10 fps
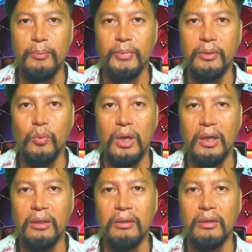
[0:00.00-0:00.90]

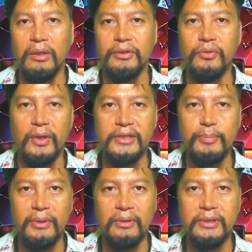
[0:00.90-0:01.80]
Meanwhile, U.S.
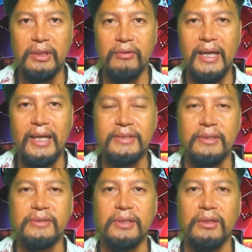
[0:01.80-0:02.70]
military
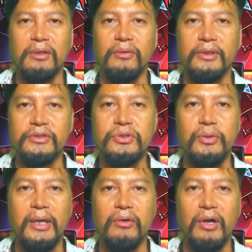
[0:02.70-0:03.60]
assets, including 2
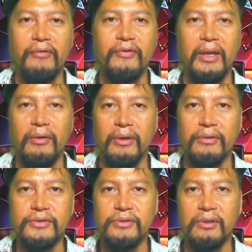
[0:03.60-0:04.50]
aircraft
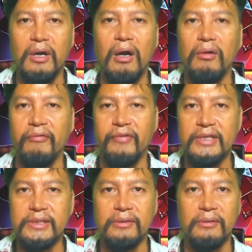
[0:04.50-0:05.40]
carriers, the Carl
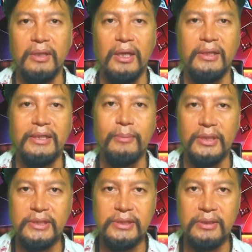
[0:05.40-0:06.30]
Vinson and
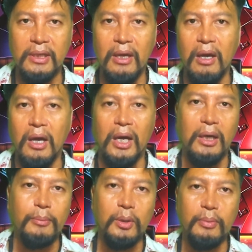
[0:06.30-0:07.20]
Nimitz,
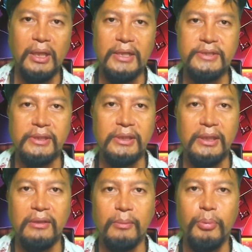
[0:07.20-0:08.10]
are mobilizing
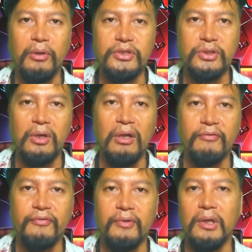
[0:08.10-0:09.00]
in the Persian
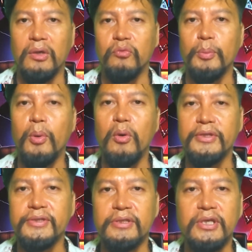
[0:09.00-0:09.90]
Gulf.
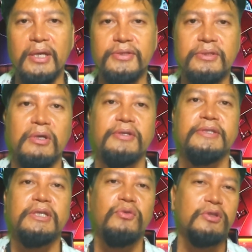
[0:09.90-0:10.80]
Reports suggest a
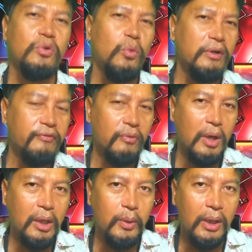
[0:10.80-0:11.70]
secret
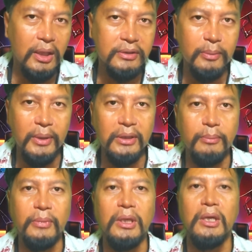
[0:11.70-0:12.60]
24-hour
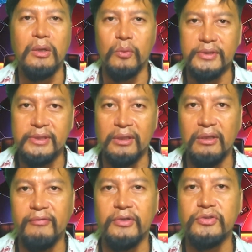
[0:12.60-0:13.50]
ultimatum was
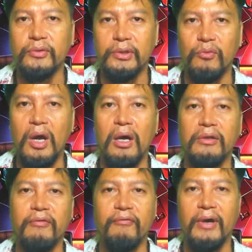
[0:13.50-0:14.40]
delivered to
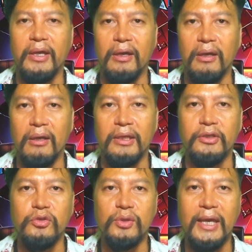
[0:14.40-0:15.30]
Iran via
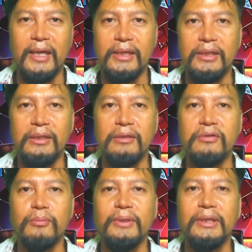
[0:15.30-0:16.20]
UK
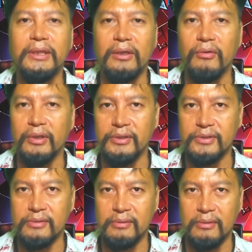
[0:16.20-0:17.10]

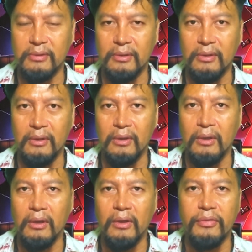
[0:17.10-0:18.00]
intermediaries,
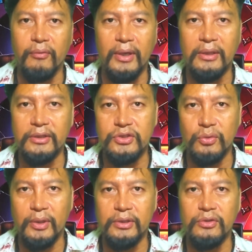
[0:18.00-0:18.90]
threatening
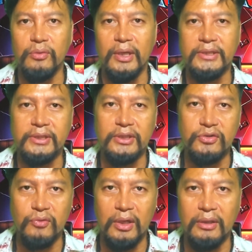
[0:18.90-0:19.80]
joint
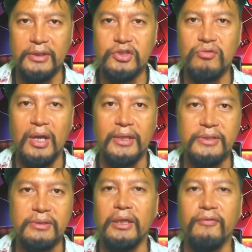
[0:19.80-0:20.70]
U.S.-Israeli
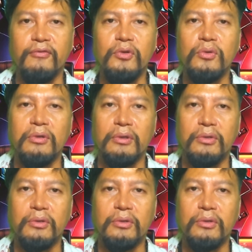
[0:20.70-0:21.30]
strikes if nuclear